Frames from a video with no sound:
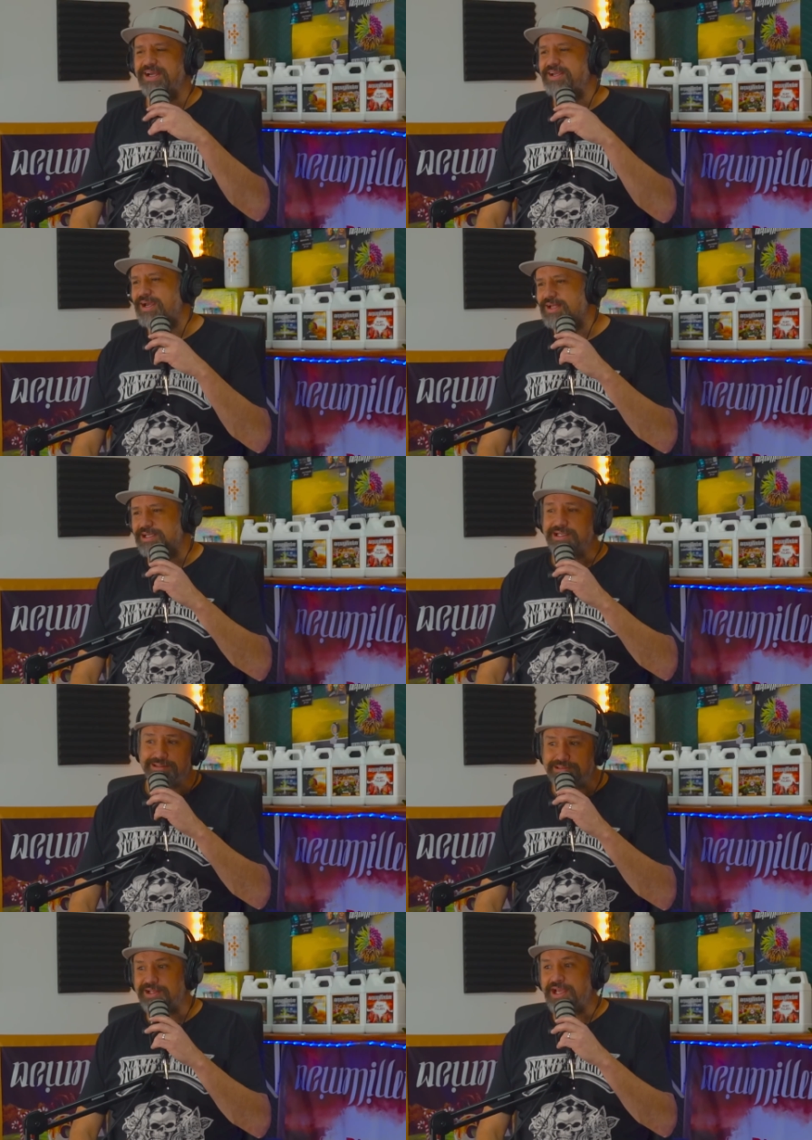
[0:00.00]
got
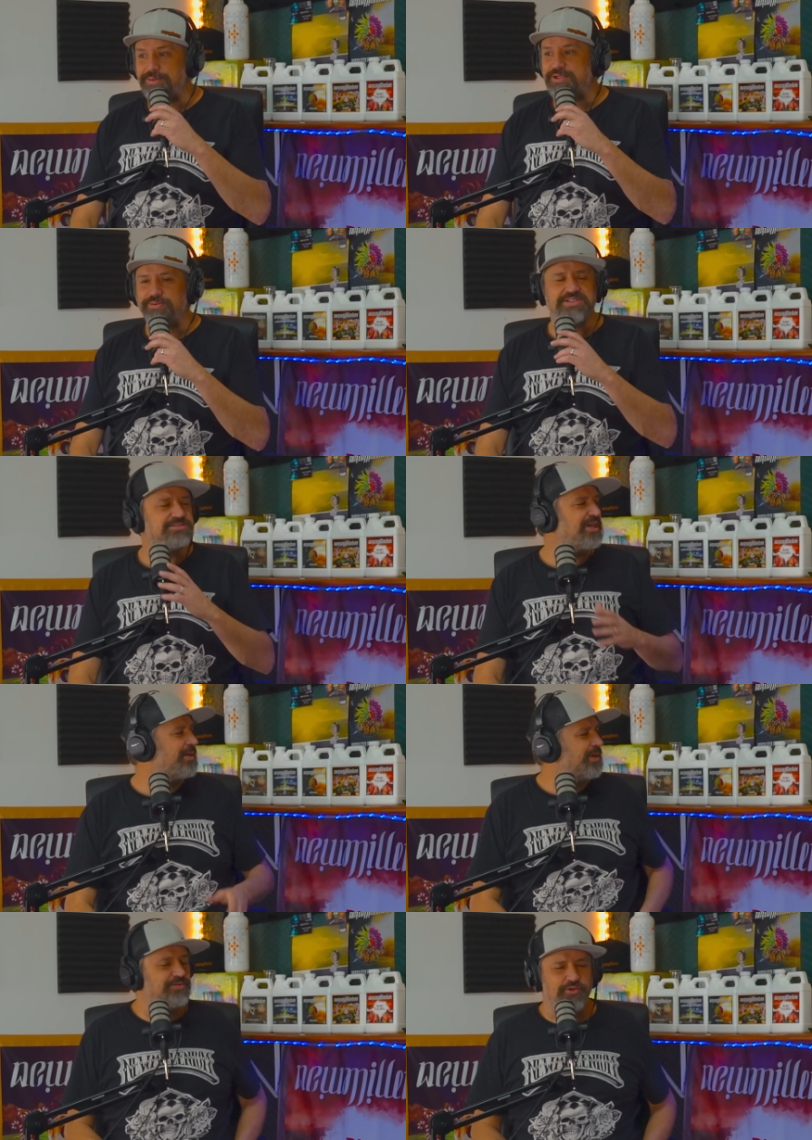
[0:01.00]
a little hammied one
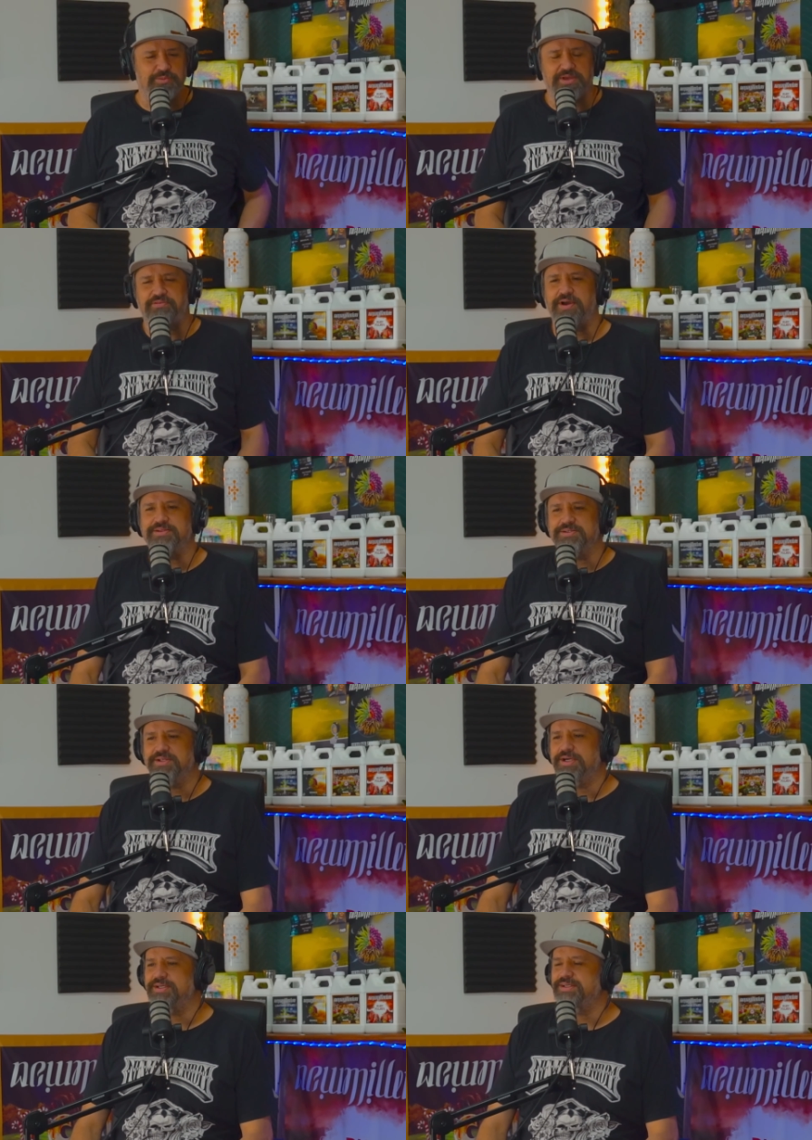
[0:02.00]
time, and I told my
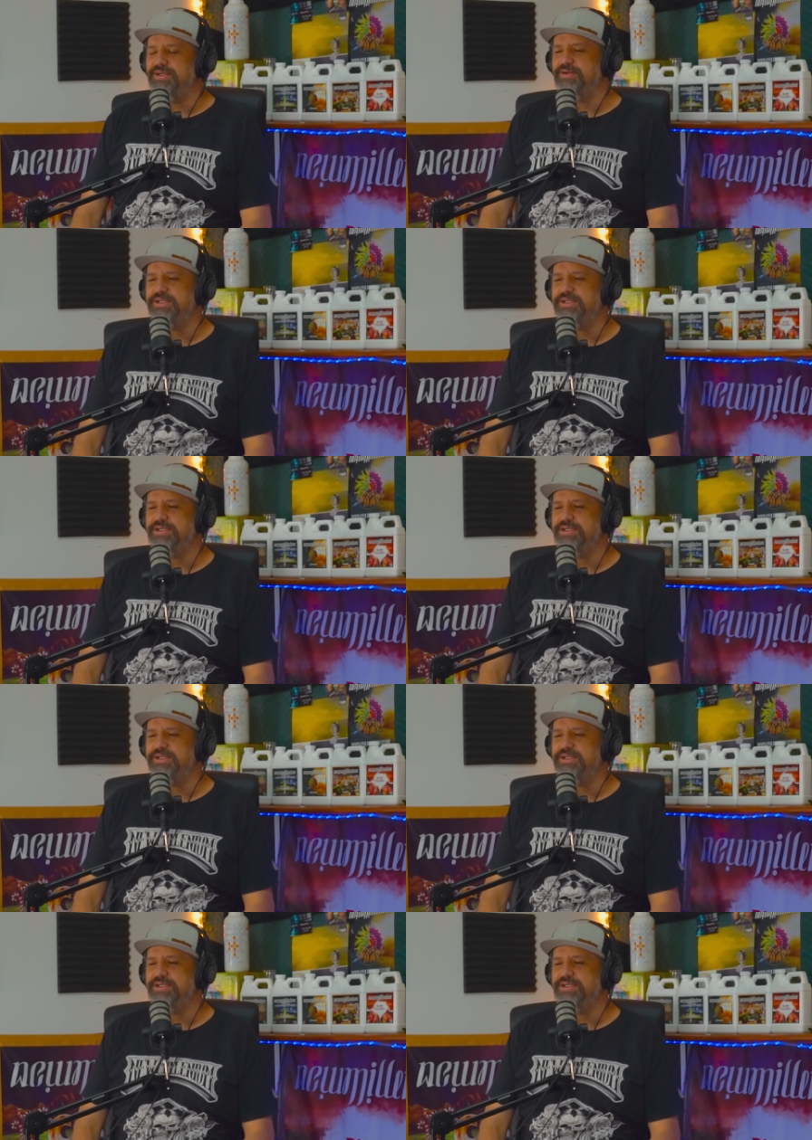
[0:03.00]
father-in-law,